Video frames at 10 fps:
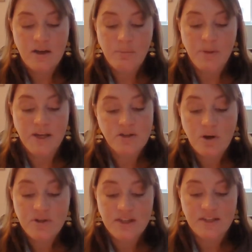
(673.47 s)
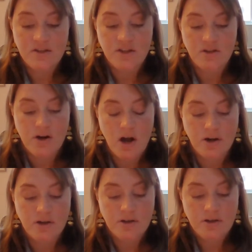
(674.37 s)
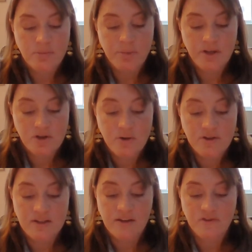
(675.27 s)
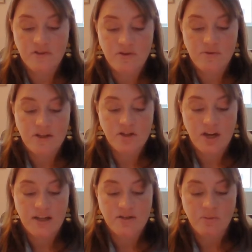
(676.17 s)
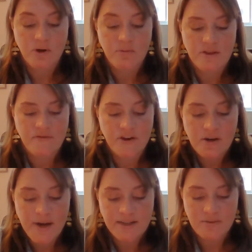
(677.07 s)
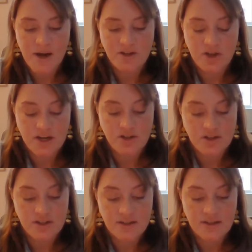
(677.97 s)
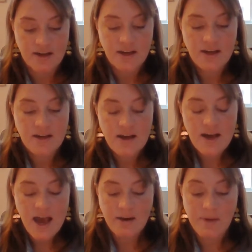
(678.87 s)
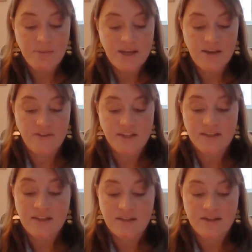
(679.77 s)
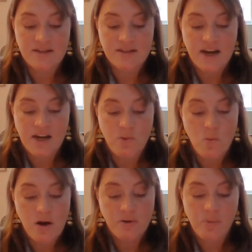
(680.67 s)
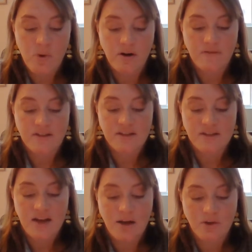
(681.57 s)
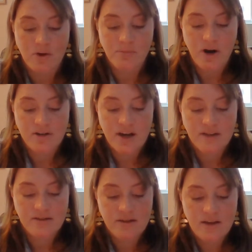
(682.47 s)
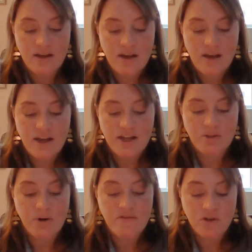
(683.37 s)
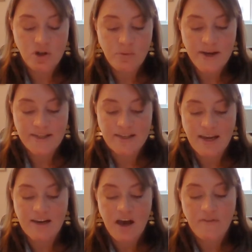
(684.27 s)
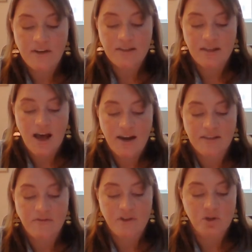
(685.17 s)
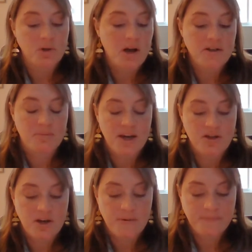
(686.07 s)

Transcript: Being chosen isn't just an honor. Being chosen gives a student the chance to work with the very best imaginations in the city, and maybe even assist in designing one or more of the city's ongoing projects. It's one of the sure ways to gain a coveted slot as a visual arts major.